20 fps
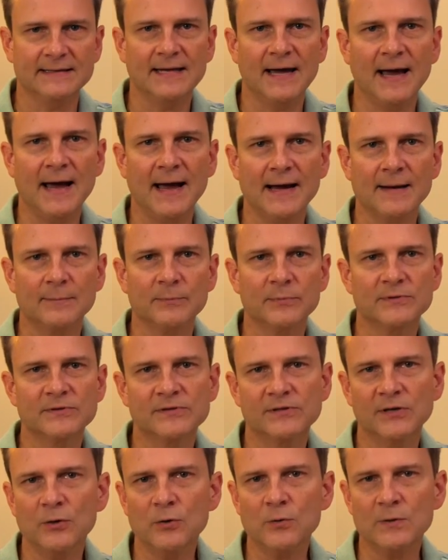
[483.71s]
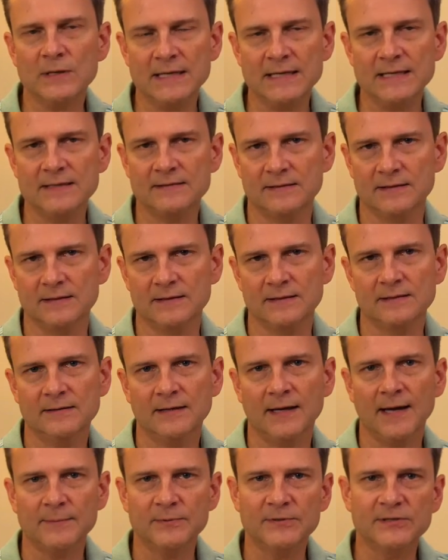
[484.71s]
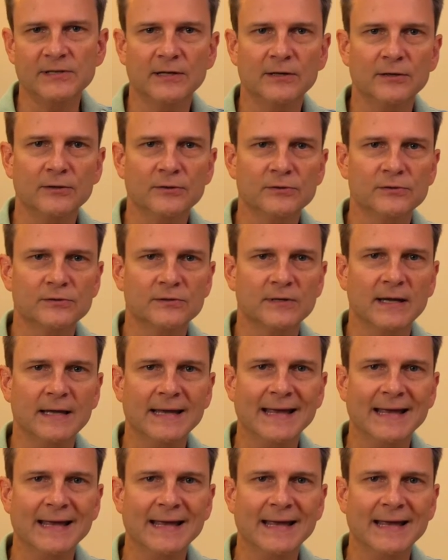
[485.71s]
type so easy, typesetters,